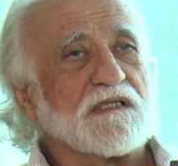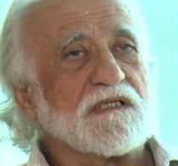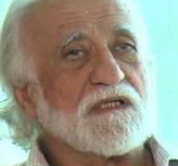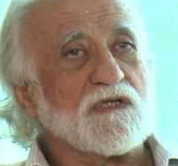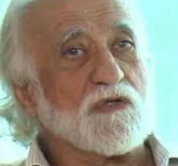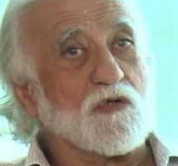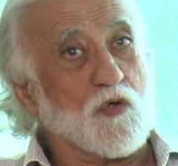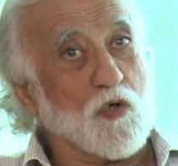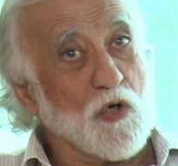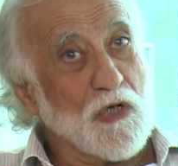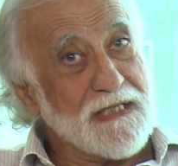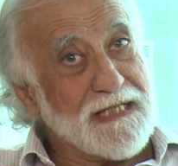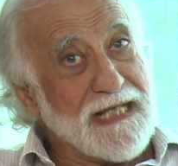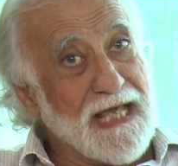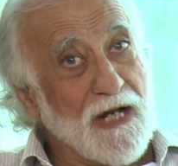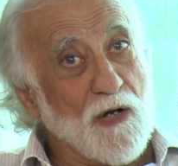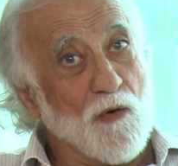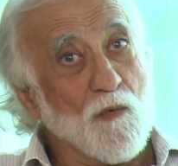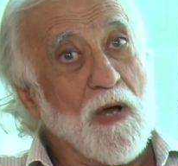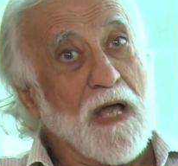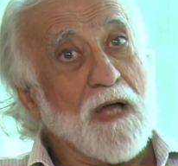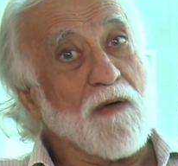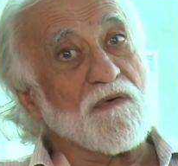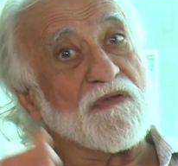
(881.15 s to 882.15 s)
You could get
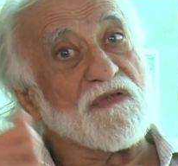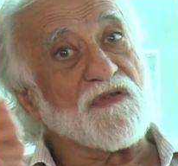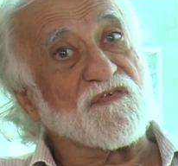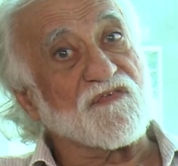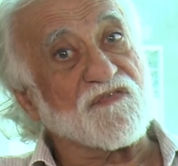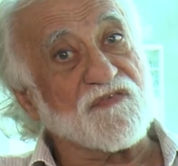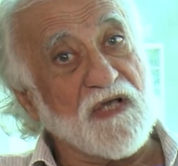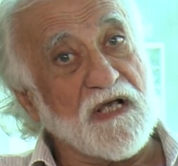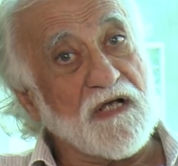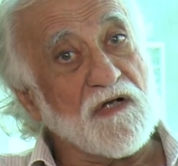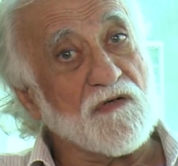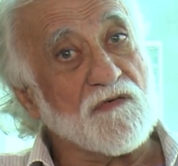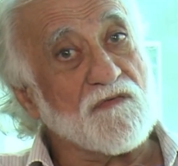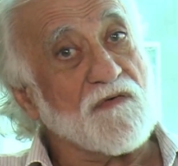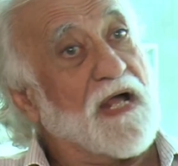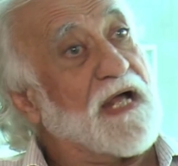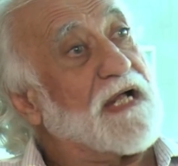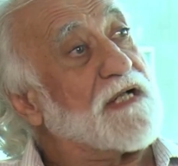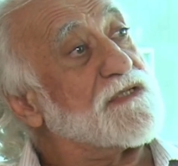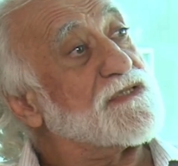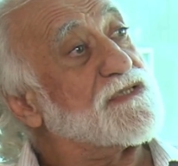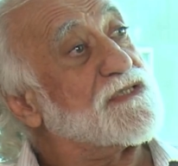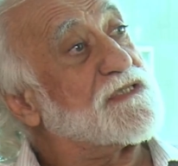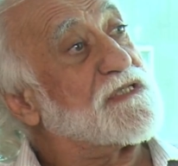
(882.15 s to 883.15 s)
away with a single
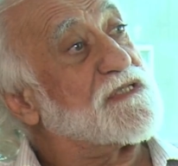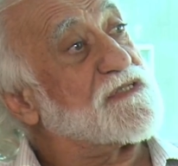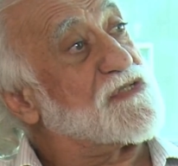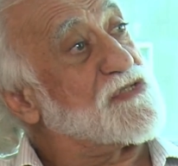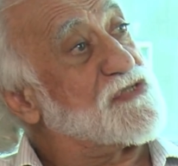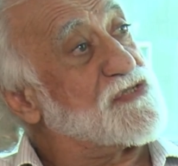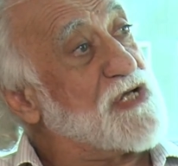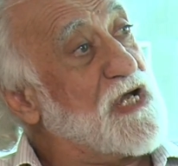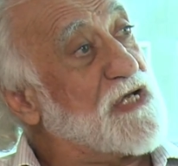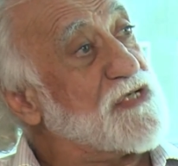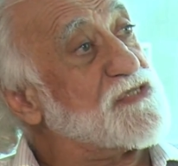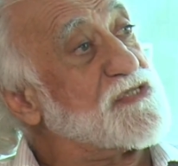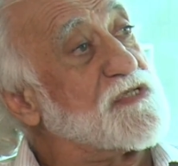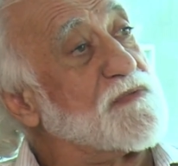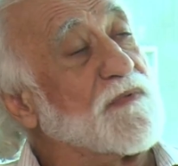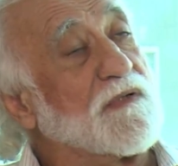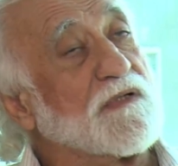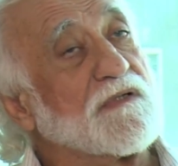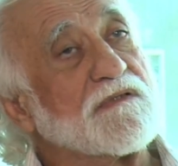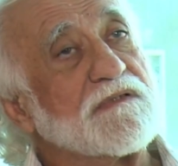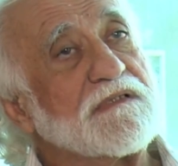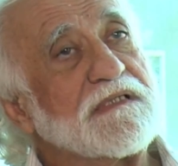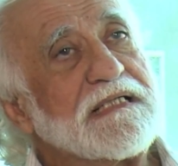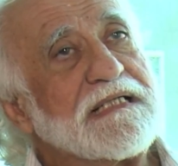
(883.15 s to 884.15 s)
wrench that's
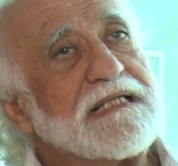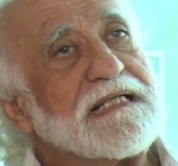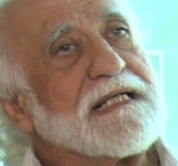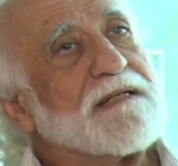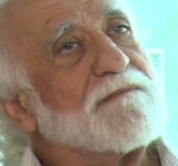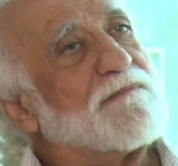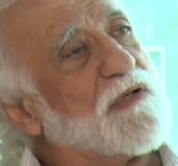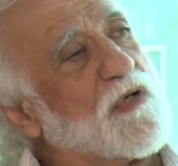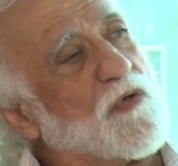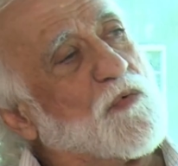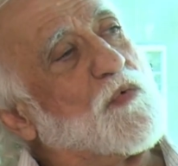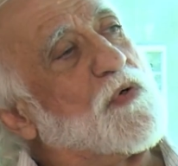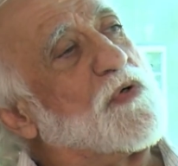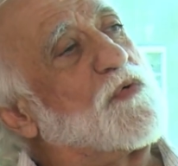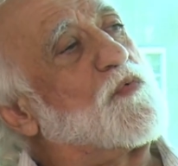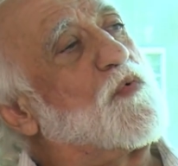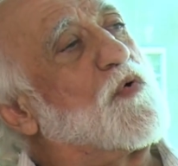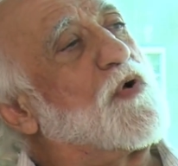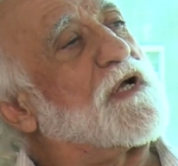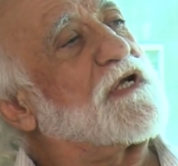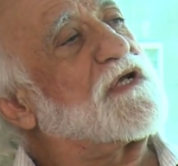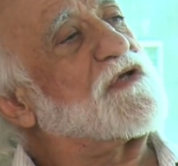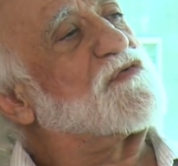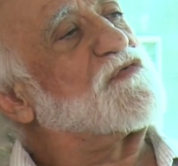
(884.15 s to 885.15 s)
adjustable, but it wouldn't
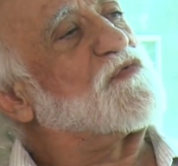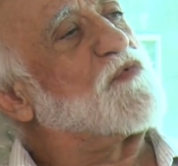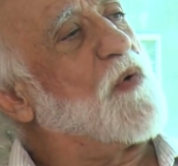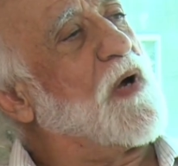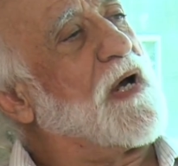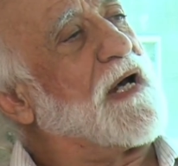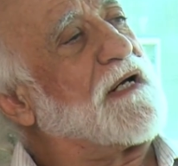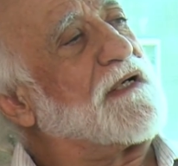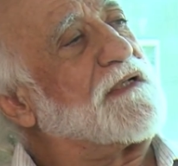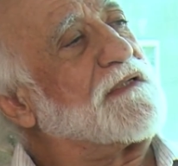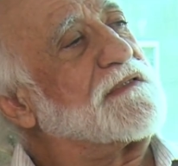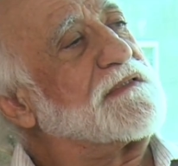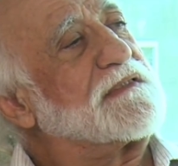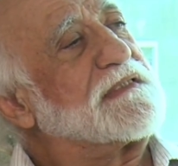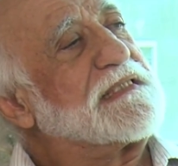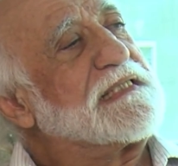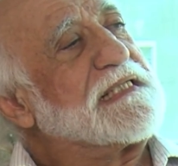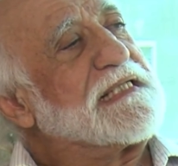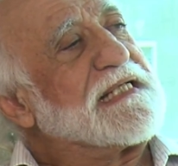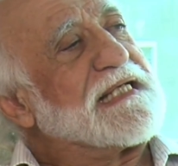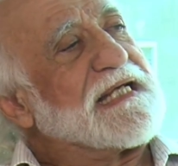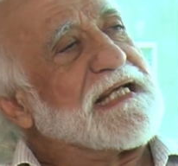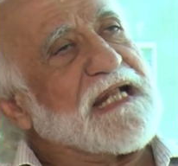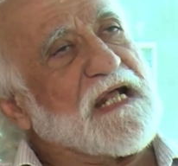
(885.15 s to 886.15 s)
work as well.
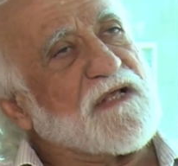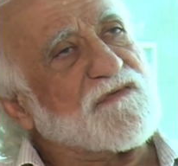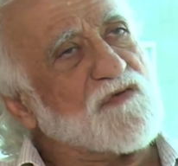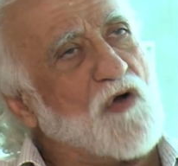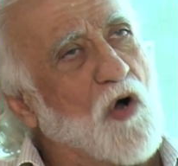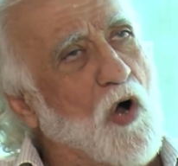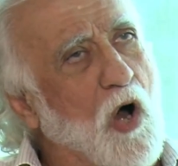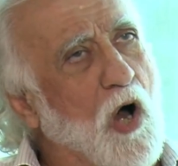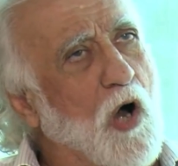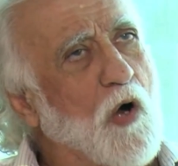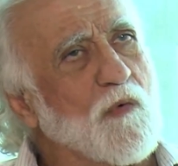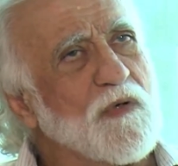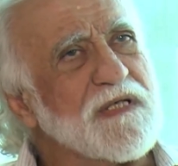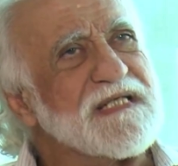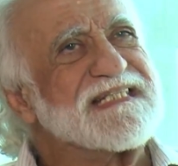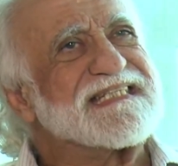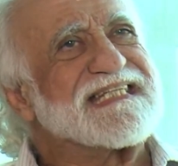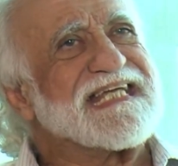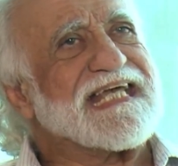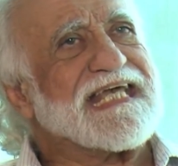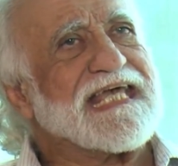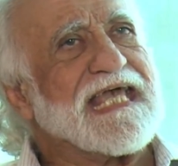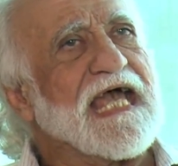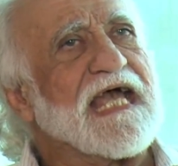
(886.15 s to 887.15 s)
And that's
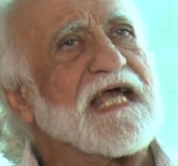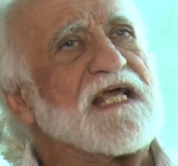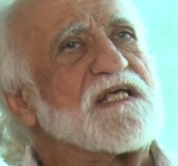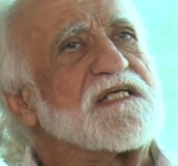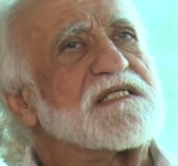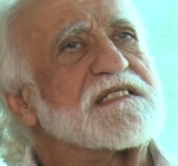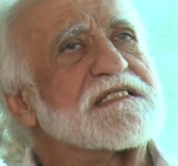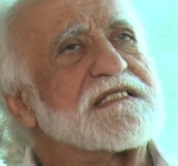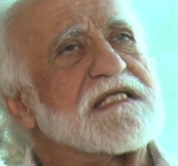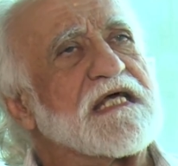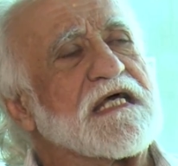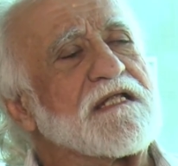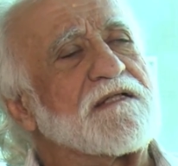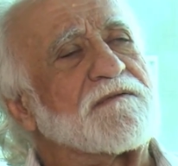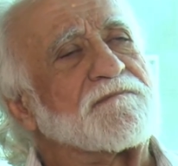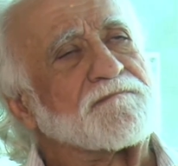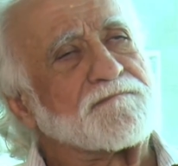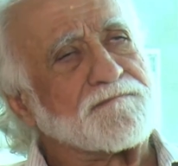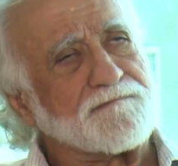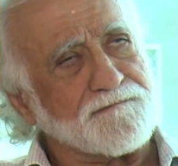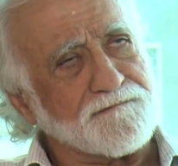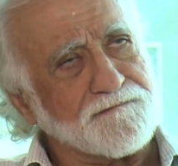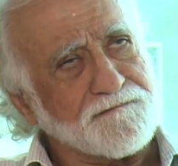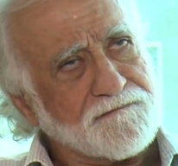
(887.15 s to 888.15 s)
always the case, that
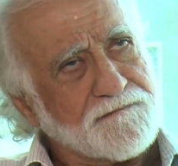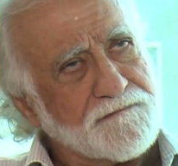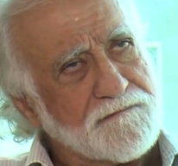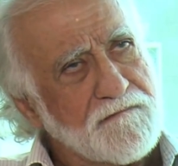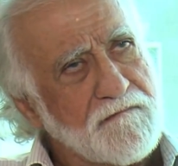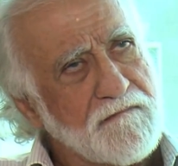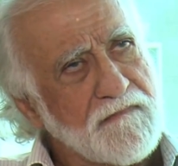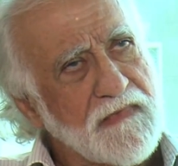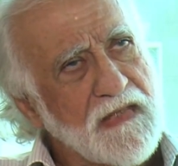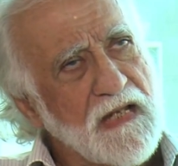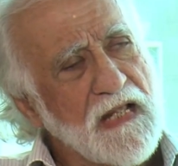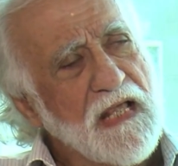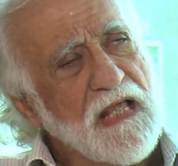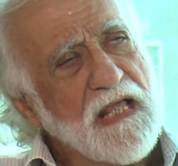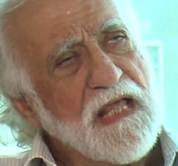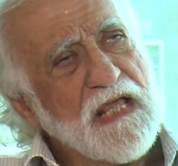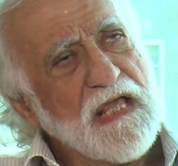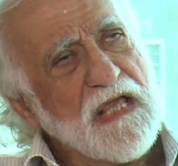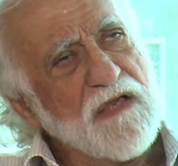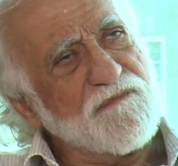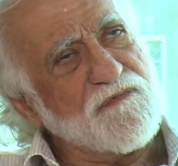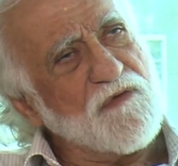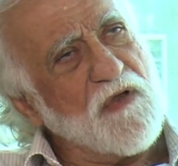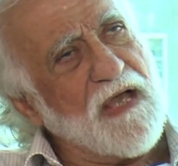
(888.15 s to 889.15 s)

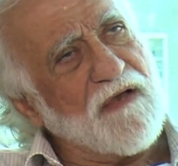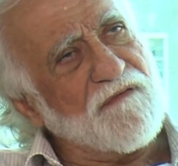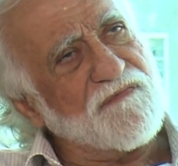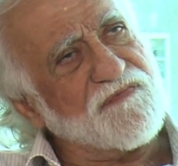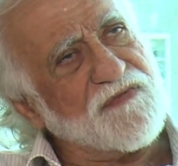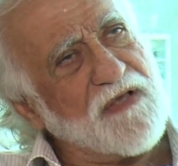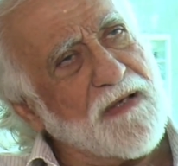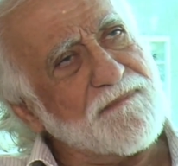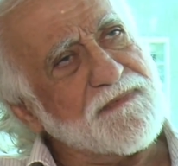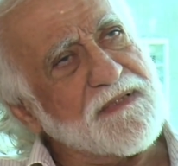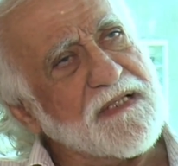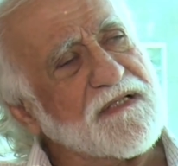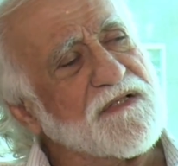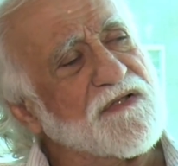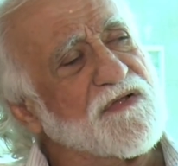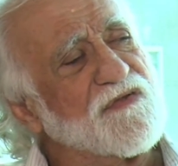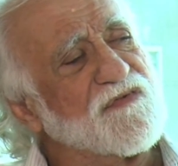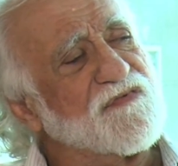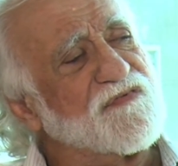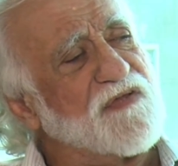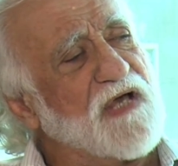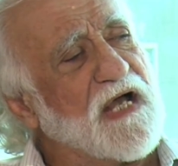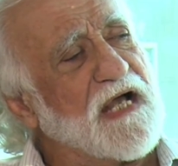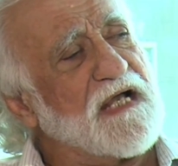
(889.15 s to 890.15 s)
if you have something to
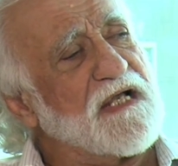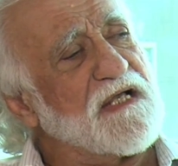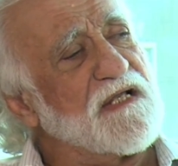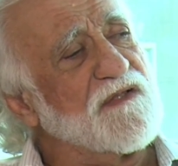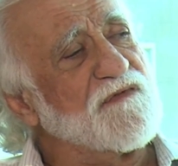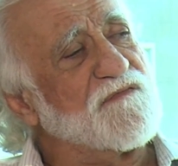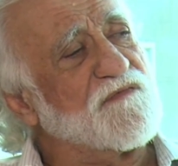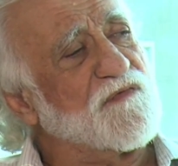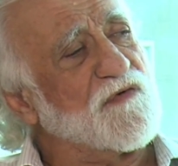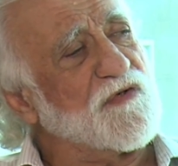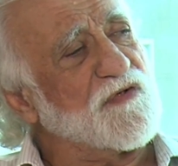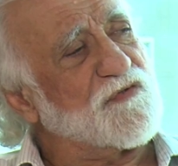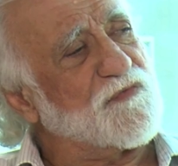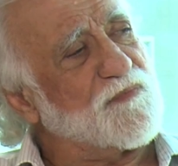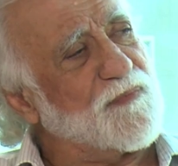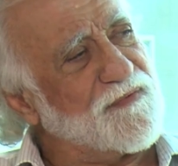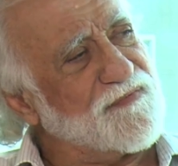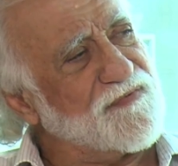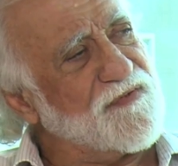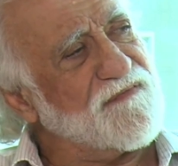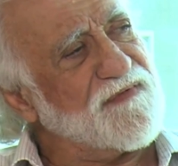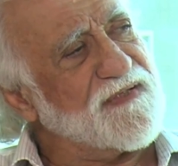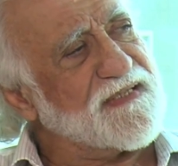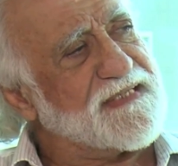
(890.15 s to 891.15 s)
design for a
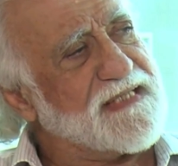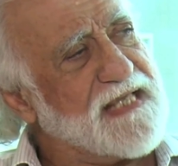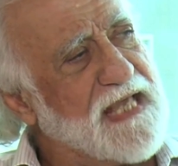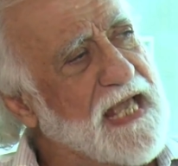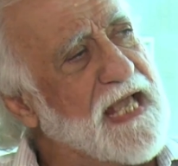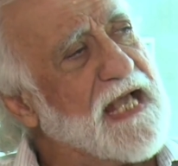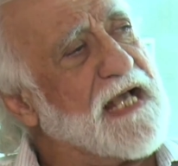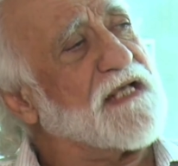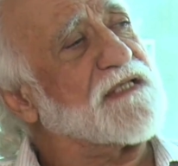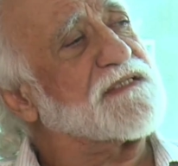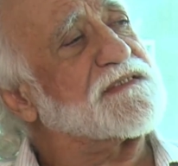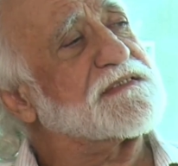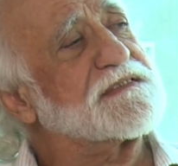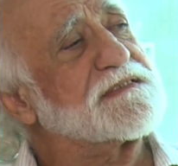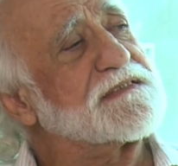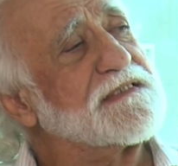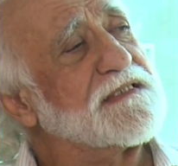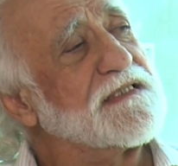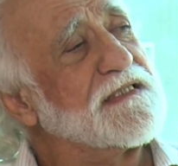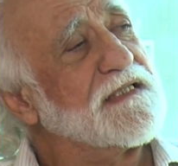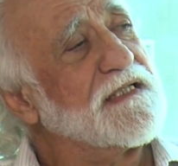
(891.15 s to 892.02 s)
specific task,